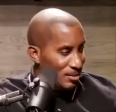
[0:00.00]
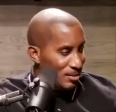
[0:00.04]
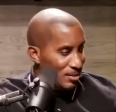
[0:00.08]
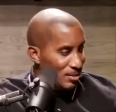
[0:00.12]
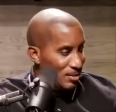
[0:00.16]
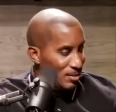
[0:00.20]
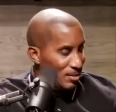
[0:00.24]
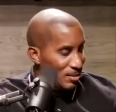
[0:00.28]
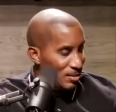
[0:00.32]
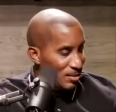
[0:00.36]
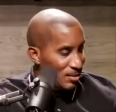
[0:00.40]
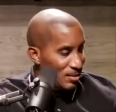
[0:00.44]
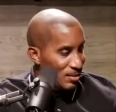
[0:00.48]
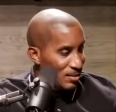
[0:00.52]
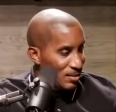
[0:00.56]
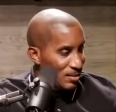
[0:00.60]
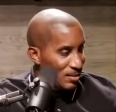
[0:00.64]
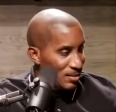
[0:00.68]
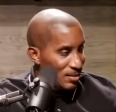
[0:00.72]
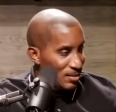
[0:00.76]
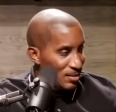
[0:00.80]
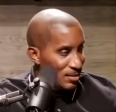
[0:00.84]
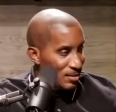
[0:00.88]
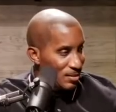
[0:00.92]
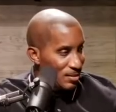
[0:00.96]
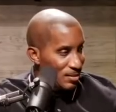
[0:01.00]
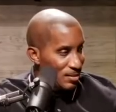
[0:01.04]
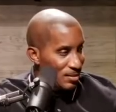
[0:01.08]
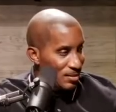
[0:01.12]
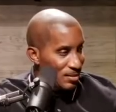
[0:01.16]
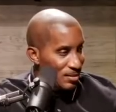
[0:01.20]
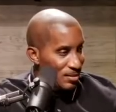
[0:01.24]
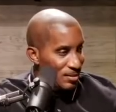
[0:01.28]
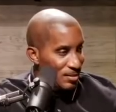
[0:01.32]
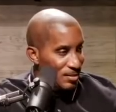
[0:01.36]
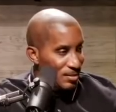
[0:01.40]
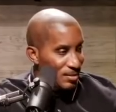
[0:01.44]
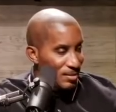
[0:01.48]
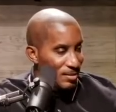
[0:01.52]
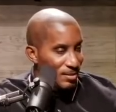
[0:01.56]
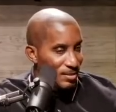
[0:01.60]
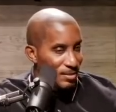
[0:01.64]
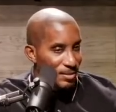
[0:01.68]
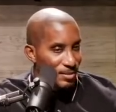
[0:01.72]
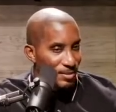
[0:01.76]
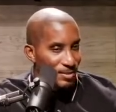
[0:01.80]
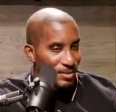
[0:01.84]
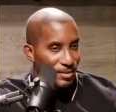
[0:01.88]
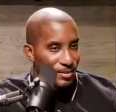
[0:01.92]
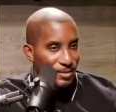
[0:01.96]

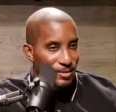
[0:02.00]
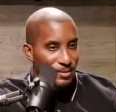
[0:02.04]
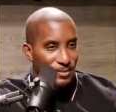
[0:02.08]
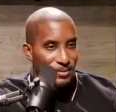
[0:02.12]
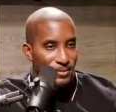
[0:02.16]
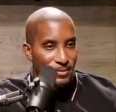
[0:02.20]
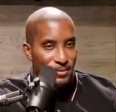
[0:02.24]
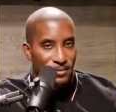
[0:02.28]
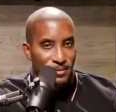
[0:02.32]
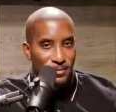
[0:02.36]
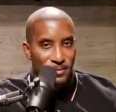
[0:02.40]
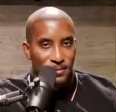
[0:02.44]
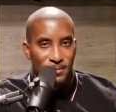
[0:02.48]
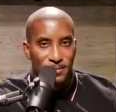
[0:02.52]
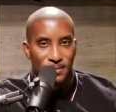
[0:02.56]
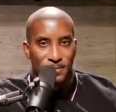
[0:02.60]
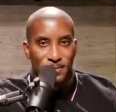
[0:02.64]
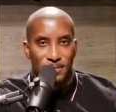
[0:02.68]
Nothing is said.